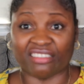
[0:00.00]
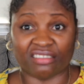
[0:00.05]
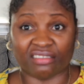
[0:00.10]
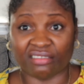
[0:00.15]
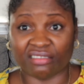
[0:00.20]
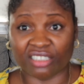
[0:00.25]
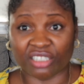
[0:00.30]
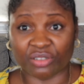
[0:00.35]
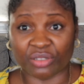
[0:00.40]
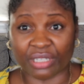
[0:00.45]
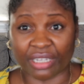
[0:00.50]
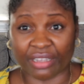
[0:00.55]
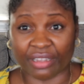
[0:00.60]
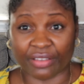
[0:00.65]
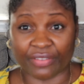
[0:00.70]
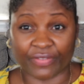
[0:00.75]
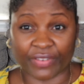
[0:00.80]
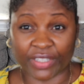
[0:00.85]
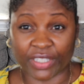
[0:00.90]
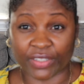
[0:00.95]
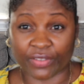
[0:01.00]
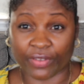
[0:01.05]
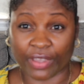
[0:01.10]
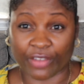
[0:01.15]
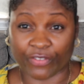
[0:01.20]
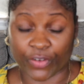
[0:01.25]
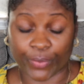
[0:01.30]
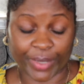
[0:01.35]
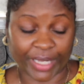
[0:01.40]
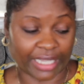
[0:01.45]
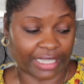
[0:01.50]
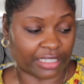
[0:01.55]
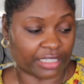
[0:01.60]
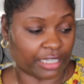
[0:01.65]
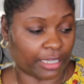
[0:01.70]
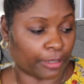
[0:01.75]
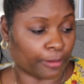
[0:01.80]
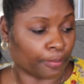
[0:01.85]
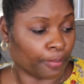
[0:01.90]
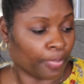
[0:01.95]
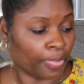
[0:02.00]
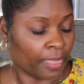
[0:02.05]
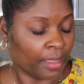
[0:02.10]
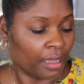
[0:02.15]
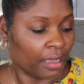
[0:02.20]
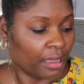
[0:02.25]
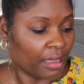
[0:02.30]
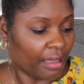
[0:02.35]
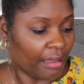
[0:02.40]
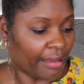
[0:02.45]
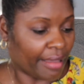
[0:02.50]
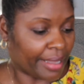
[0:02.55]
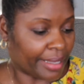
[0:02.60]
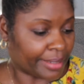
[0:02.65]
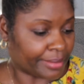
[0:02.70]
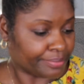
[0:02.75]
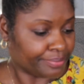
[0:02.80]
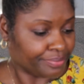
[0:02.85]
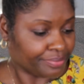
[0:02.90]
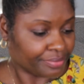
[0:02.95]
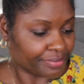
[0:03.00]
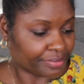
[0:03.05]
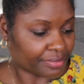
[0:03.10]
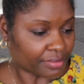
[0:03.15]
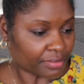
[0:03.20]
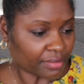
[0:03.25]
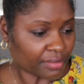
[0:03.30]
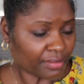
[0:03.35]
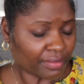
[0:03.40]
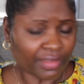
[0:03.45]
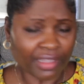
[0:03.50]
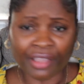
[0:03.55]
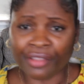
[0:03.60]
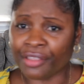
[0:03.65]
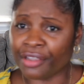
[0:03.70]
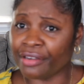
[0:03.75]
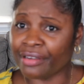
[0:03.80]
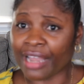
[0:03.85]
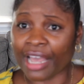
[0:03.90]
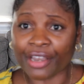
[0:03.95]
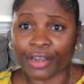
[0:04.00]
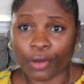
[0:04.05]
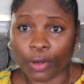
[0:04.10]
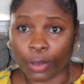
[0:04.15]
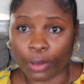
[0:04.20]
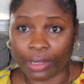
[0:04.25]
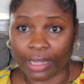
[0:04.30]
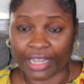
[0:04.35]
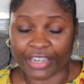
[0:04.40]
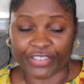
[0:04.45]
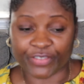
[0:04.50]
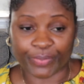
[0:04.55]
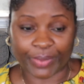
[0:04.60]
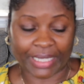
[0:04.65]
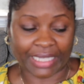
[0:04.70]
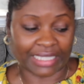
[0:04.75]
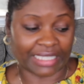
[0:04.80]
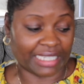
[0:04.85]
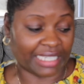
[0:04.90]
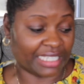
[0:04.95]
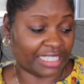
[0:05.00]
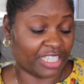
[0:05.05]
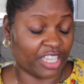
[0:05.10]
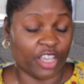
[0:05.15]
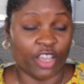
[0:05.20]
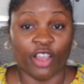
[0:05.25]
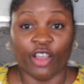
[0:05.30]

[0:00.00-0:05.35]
shows here that it fits everybody. So there are not a whole lot of pieces.